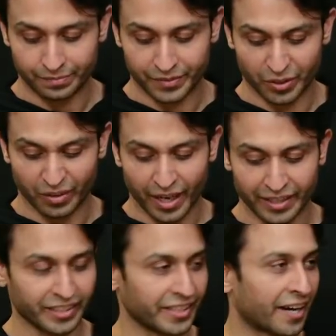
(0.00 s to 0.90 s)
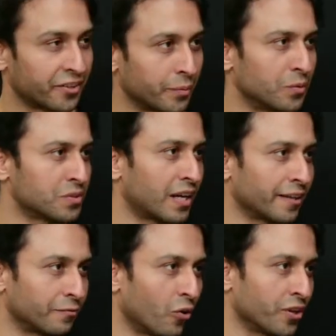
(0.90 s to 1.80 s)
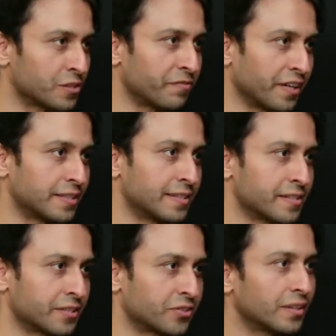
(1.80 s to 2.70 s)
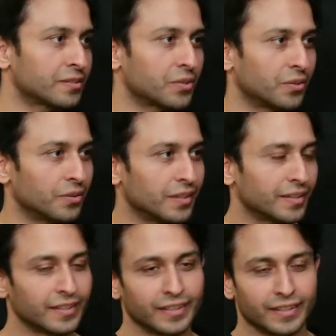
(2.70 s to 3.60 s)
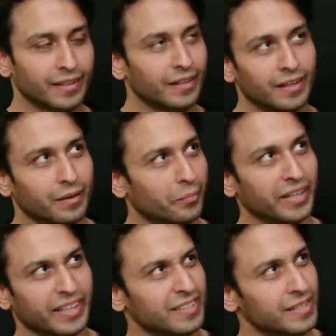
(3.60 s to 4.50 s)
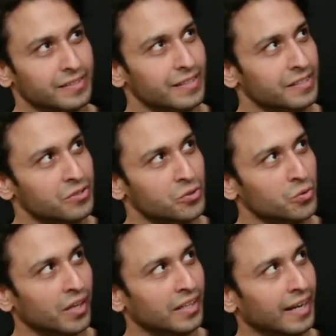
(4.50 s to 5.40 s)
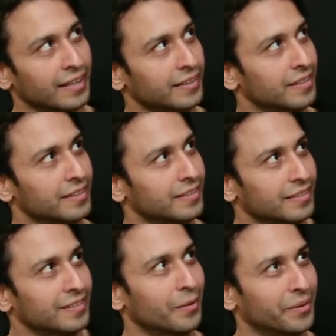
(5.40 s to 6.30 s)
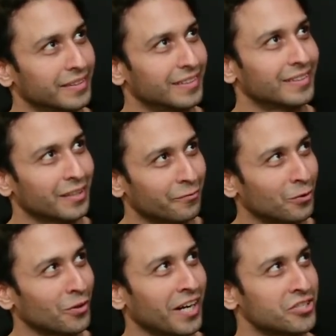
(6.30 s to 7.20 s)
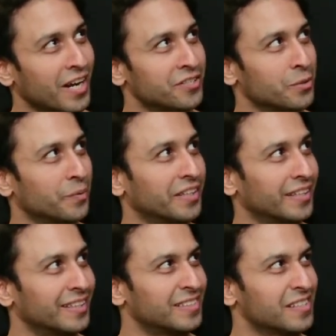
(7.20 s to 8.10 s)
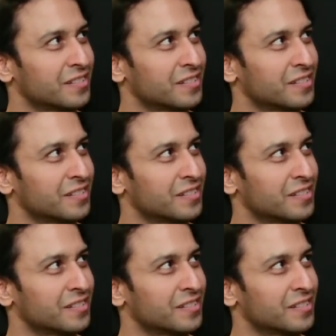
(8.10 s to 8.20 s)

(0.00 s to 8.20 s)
identity attributes like voice, face, etc. So, but I guess it's too early. Like, I mean, if you look at ChatGPT, it's just a